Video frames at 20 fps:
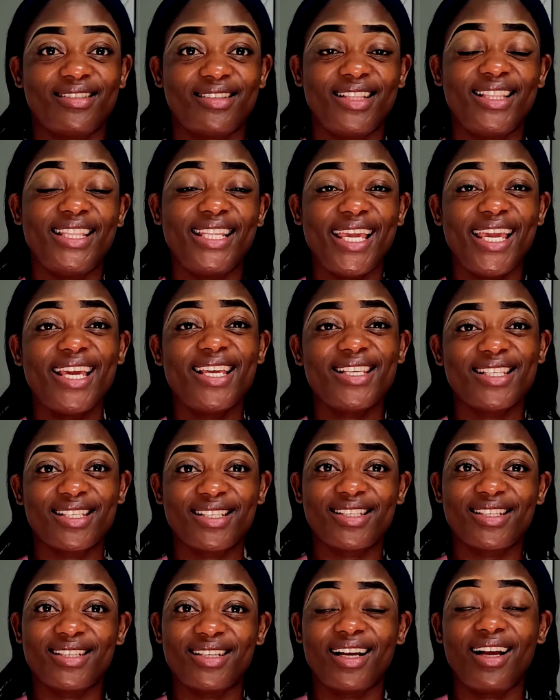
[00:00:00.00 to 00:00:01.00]
NYX
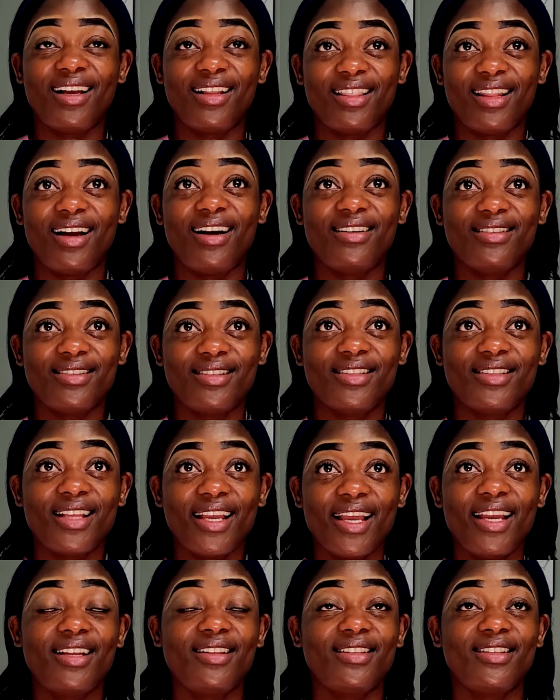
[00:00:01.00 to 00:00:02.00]
a lot today
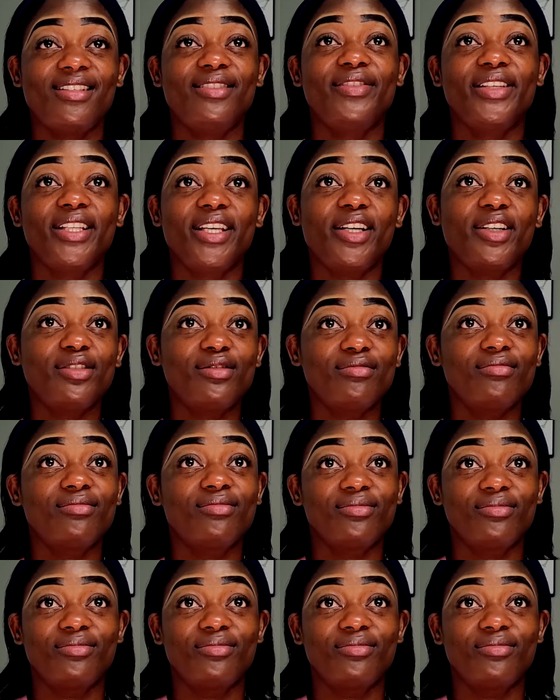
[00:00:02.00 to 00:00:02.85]
in this video.